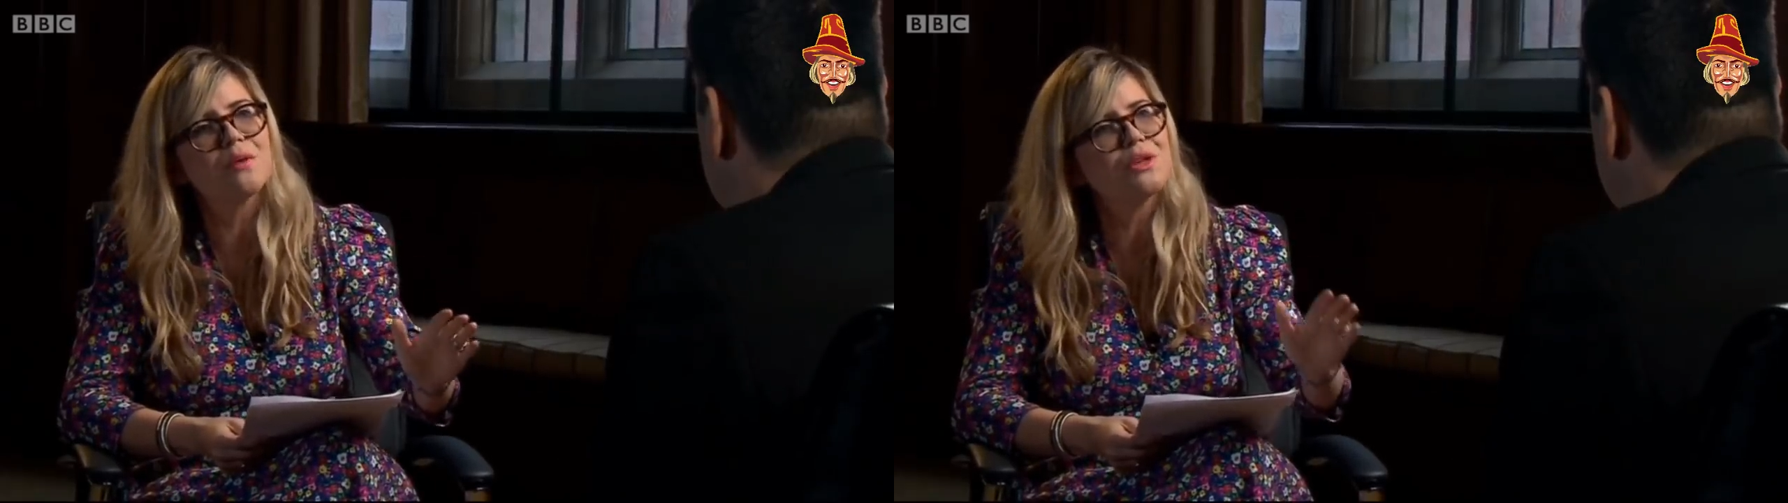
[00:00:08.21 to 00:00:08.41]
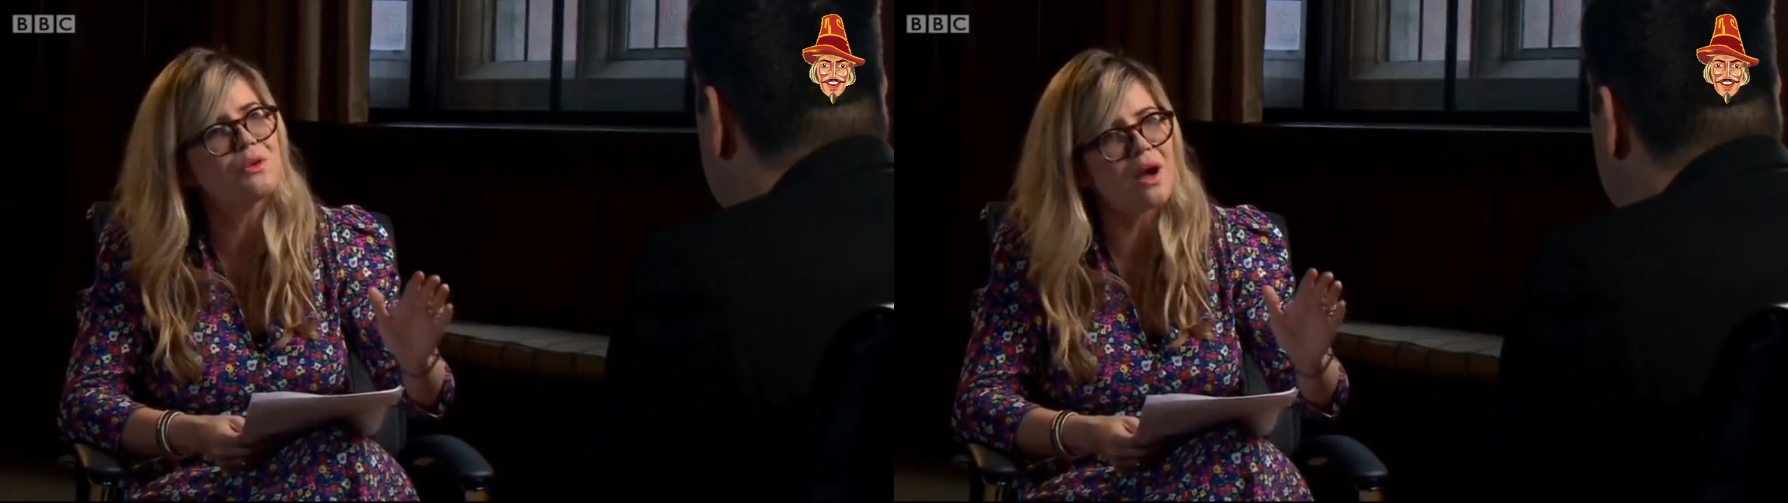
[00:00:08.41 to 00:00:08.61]

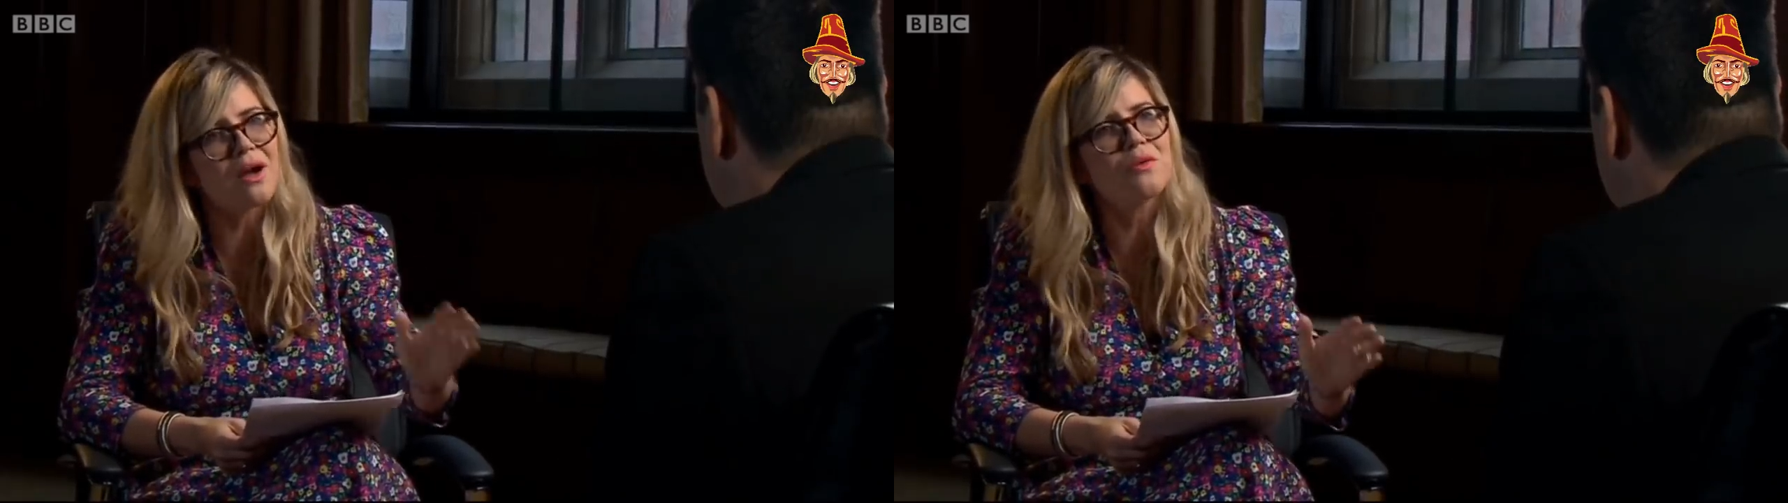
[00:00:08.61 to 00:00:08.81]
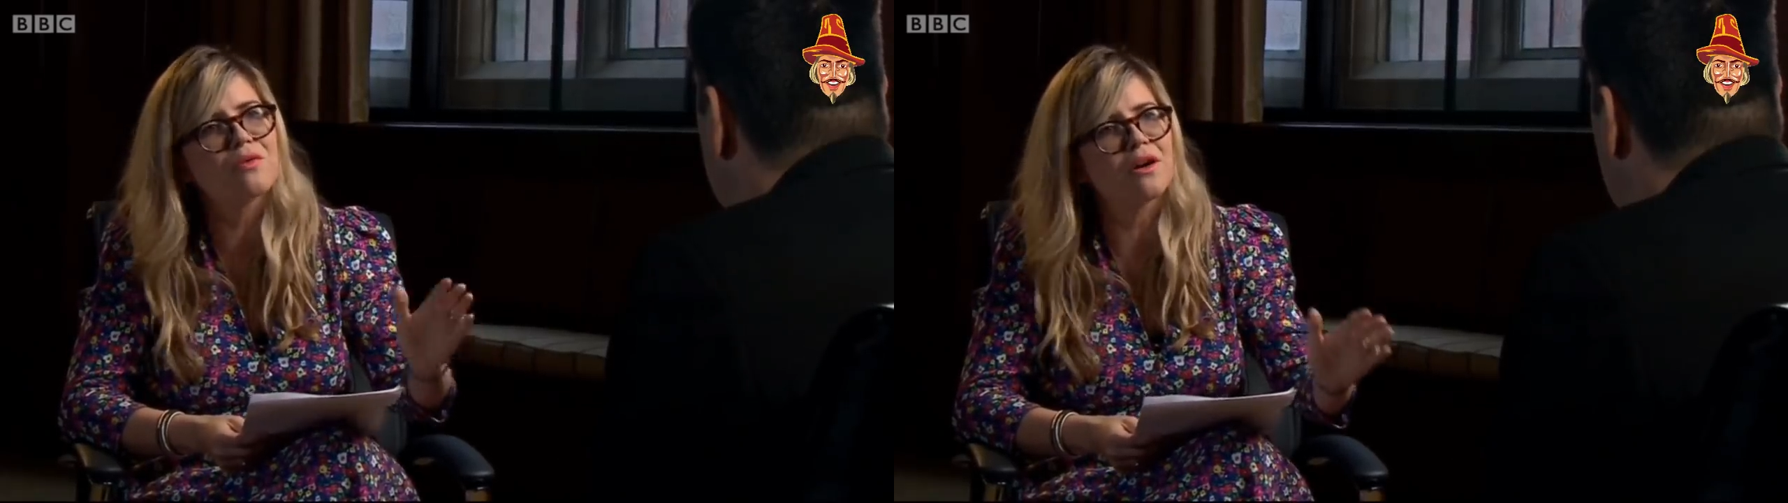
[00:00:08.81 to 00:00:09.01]
when you
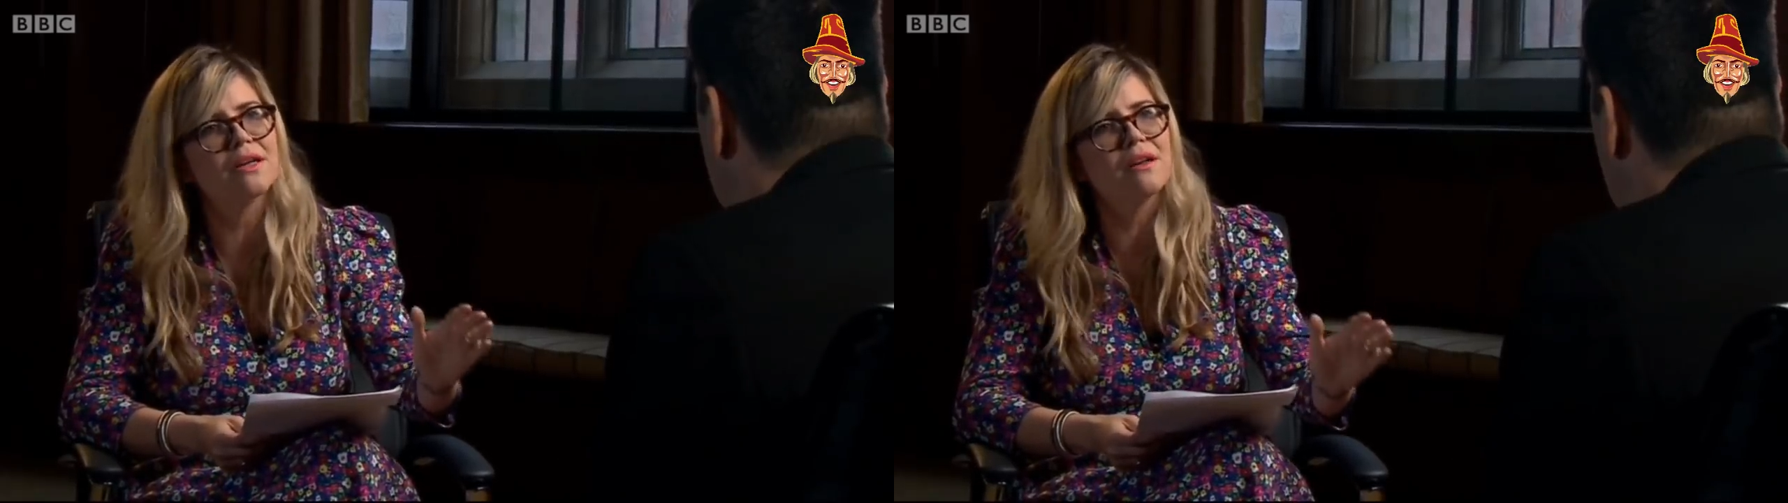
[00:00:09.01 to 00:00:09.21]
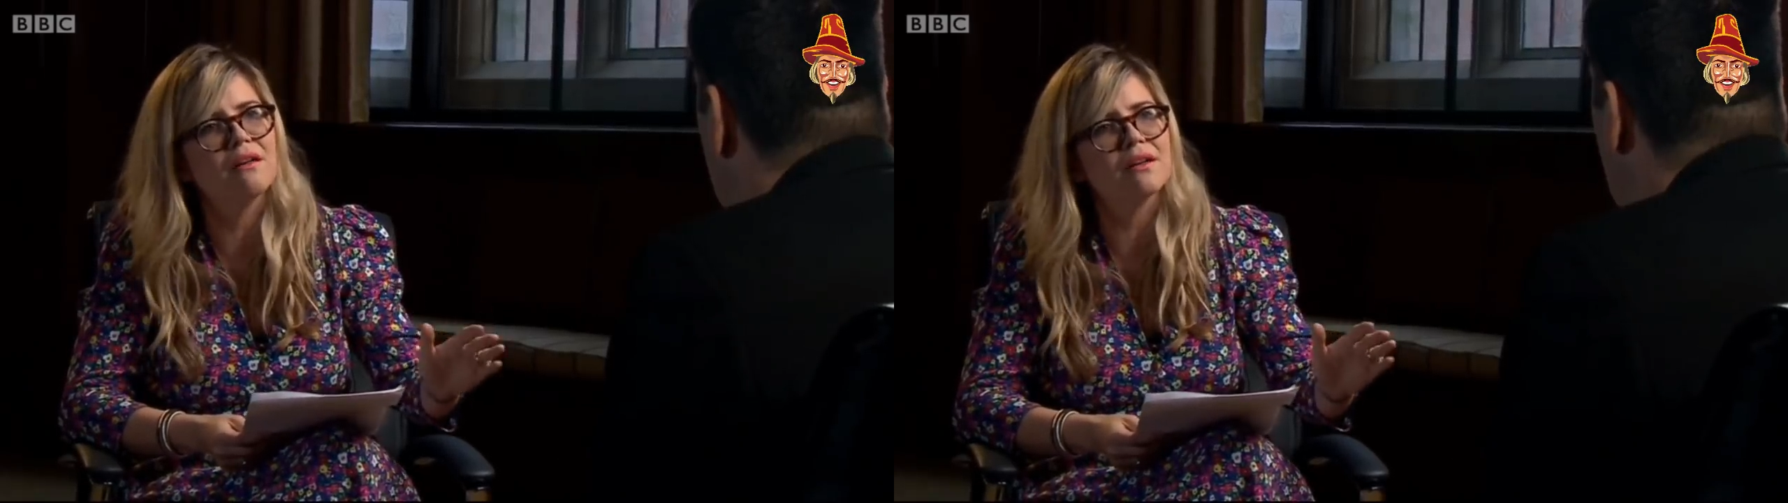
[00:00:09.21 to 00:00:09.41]

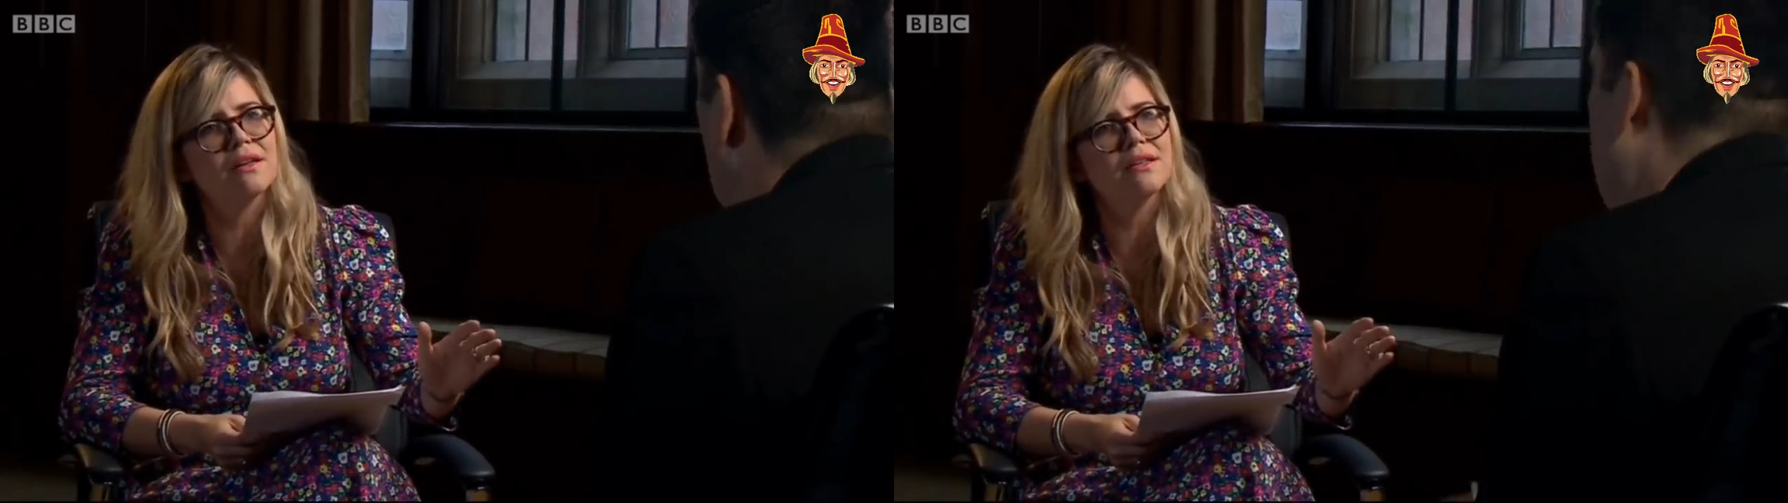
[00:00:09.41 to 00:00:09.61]
outright lie?